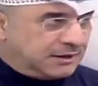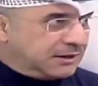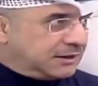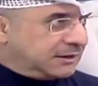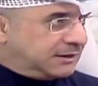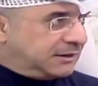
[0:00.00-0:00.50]

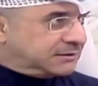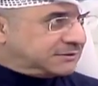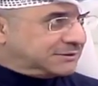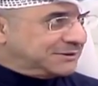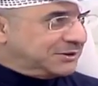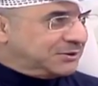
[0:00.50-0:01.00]

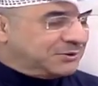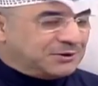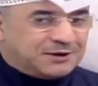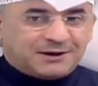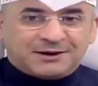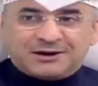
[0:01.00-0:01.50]
get, you know,
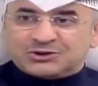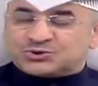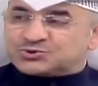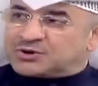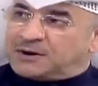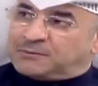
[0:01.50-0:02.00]
in
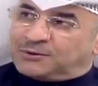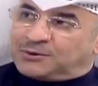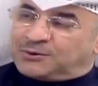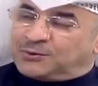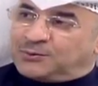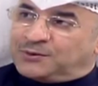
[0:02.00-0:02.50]

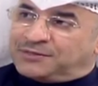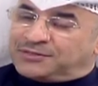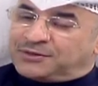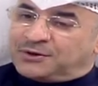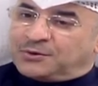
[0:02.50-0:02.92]
trouble with